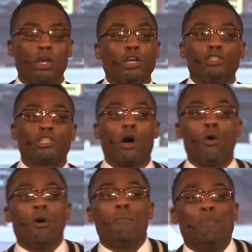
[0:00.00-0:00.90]

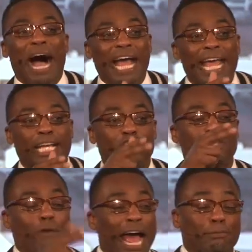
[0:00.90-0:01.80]
So by his
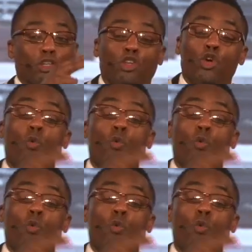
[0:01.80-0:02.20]
stripes, you